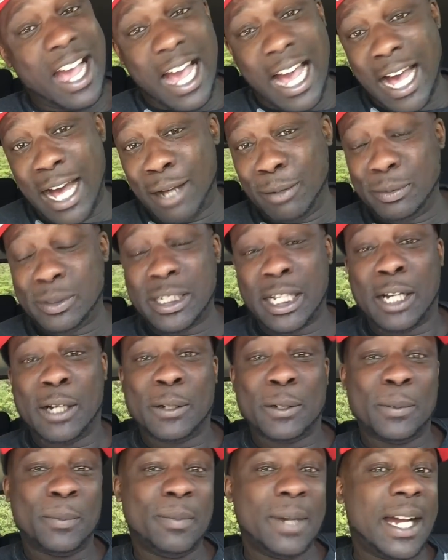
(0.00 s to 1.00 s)
I'm
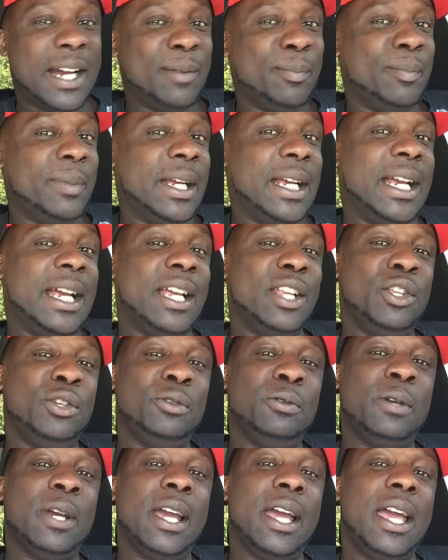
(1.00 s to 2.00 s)
talking about, man,
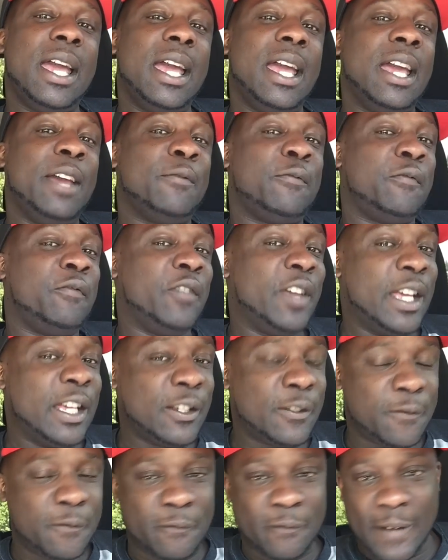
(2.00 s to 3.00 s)
you had
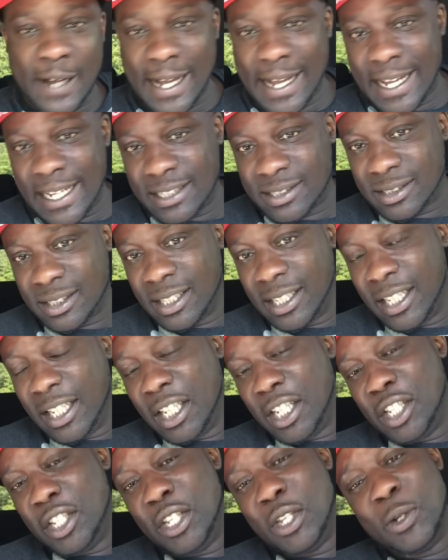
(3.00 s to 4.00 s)
fish fights.
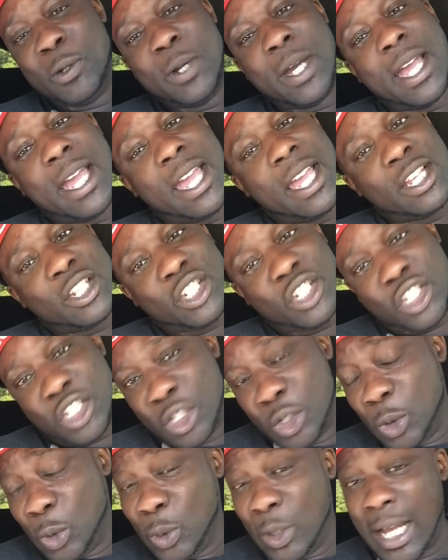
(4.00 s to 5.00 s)
You had
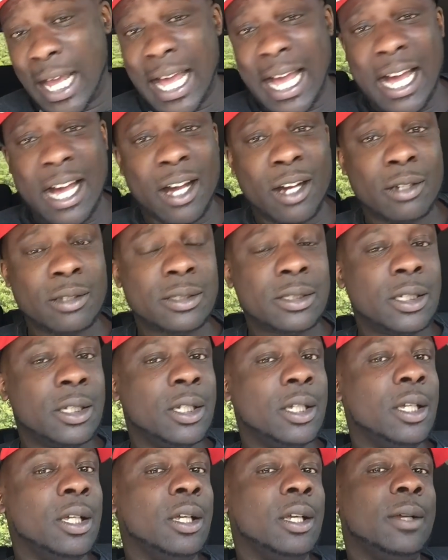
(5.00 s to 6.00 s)
shootouts,
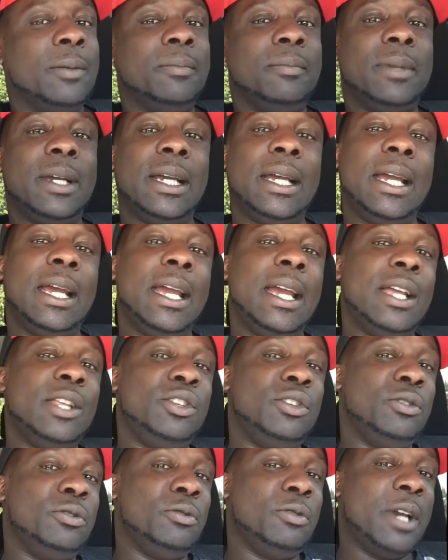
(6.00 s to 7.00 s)
man.
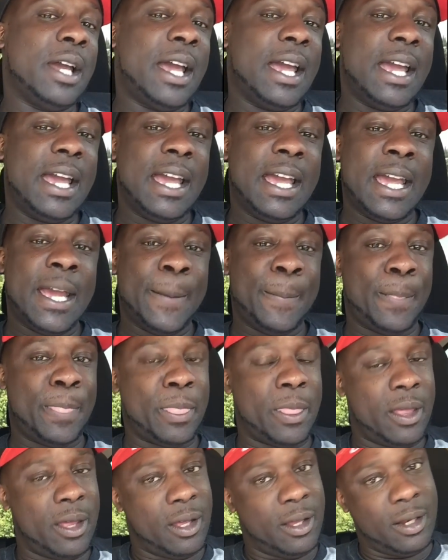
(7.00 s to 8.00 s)
You had
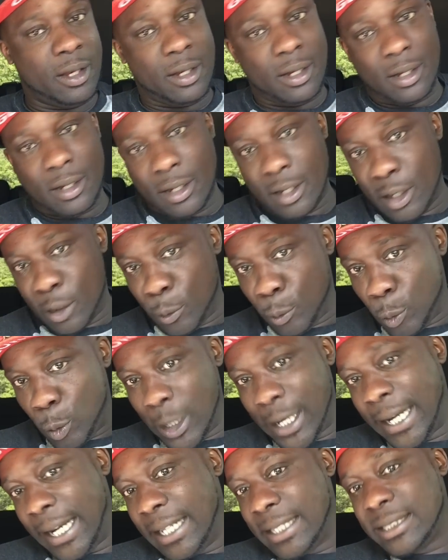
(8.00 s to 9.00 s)

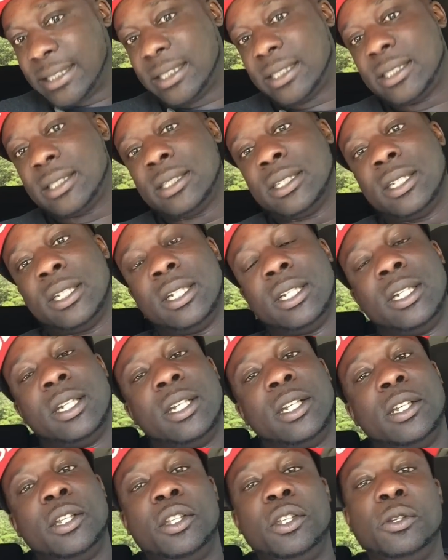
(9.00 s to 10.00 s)
arrests.
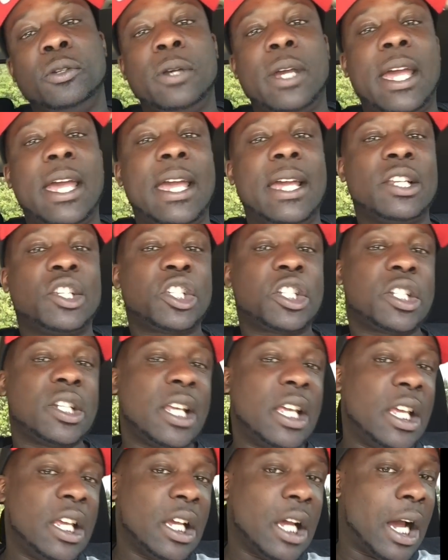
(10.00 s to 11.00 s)
You had
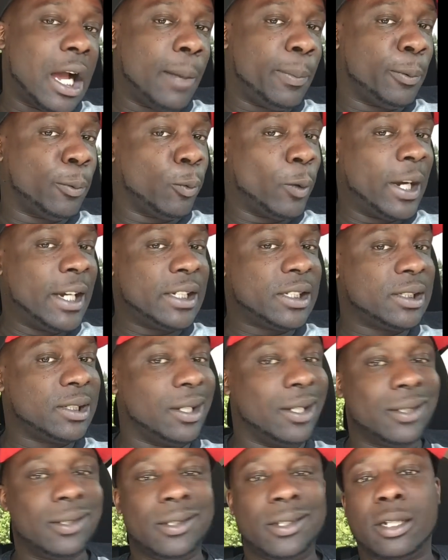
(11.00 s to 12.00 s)
sting operation
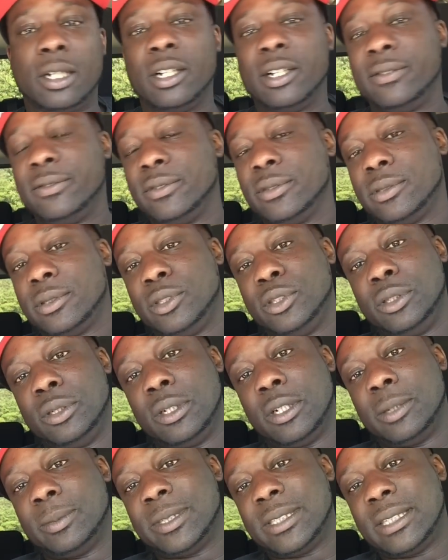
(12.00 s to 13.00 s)
undercovers, you
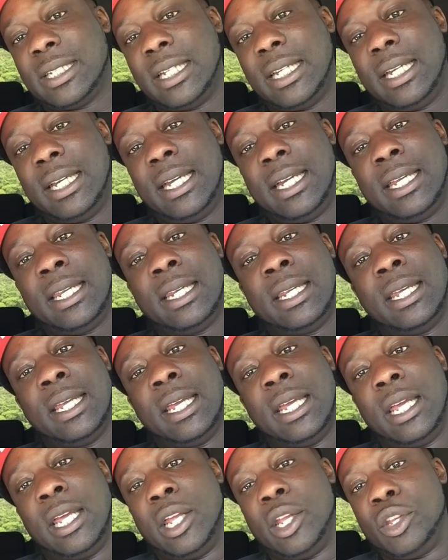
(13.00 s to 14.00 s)
know what I'm saying?
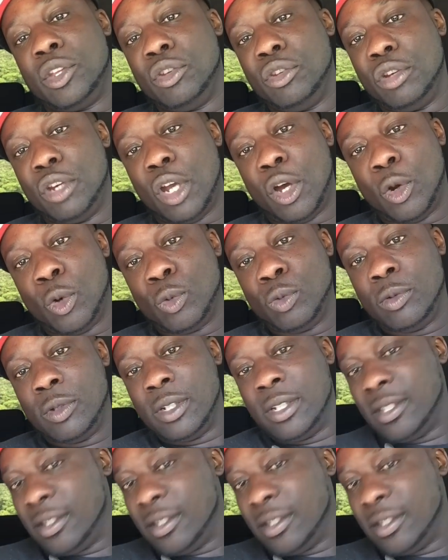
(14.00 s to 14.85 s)
You know,